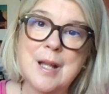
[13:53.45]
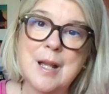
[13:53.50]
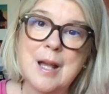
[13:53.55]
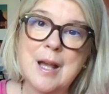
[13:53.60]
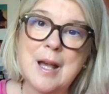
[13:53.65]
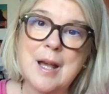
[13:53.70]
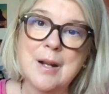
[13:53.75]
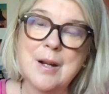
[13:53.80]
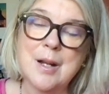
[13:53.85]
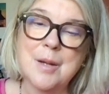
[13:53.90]

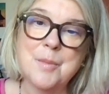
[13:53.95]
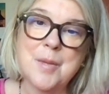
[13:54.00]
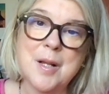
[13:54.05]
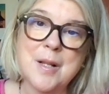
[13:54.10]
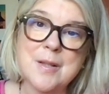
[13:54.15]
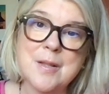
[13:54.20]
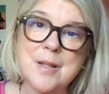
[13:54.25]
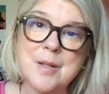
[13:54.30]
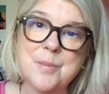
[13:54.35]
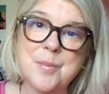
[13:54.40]
and I might
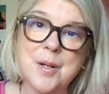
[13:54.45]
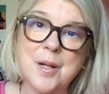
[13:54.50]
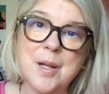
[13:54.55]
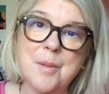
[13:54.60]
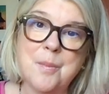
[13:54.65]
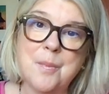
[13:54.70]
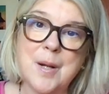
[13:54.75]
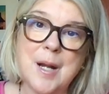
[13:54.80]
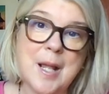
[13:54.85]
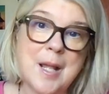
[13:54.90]
sit by a
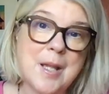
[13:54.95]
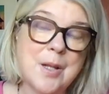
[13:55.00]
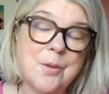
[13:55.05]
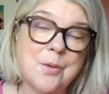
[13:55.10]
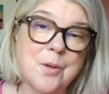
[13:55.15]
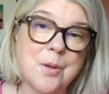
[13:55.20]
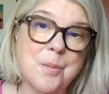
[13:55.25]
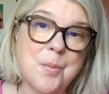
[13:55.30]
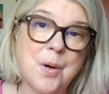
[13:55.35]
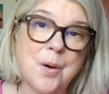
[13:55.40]
lake
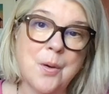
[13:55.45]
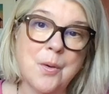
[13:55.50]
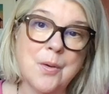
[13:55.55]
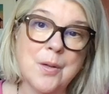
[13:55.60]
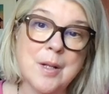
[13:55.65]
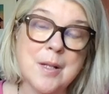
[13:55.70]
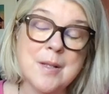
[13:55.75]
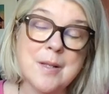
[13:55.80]
or a pond.